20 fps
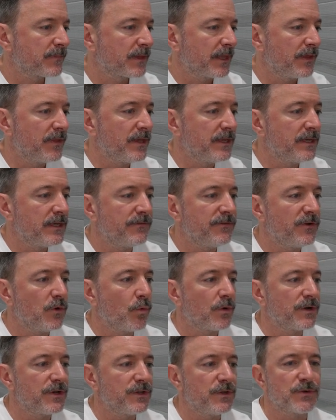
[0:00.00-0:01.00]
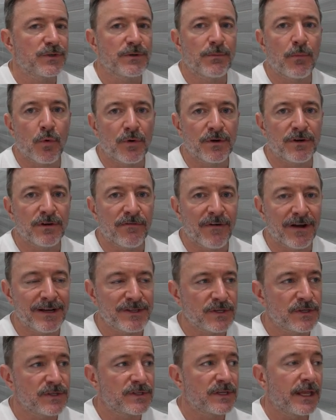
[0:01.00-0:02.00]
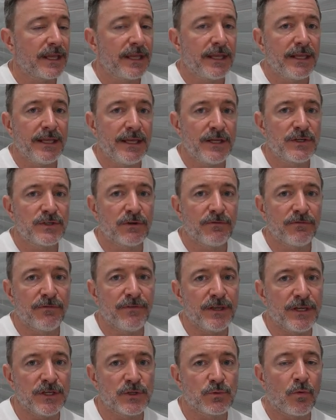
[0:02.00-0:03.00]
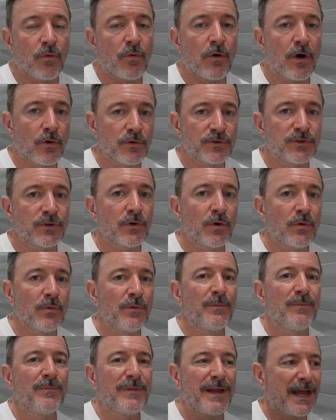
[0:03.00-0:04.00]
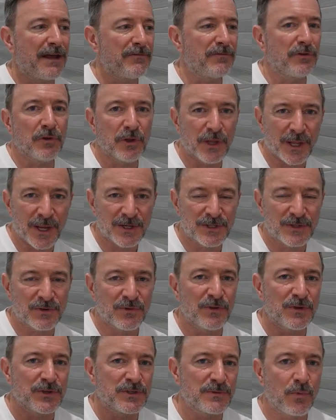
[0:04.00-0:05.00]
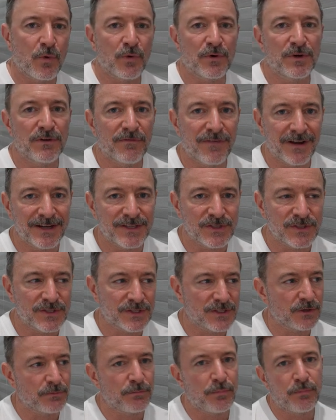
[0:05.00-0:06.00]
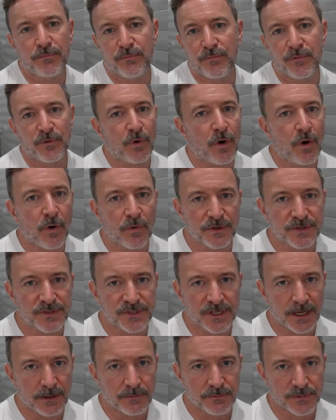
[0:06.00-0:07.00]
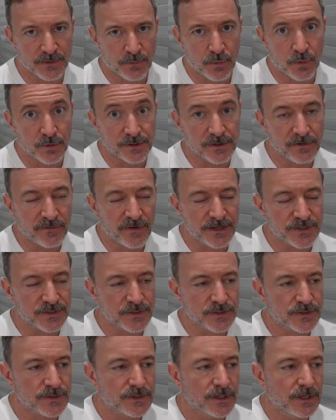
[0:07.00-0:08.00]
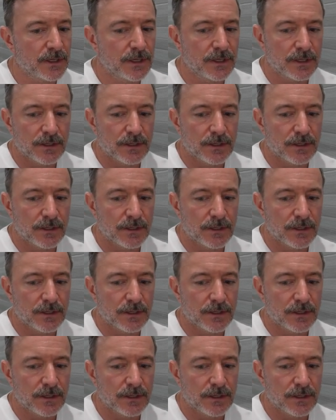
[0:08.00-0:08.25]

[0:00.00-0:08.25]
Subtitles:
And then if you want to do supported devices, each of these will also have a link to the supported devices. They're all the same supported devices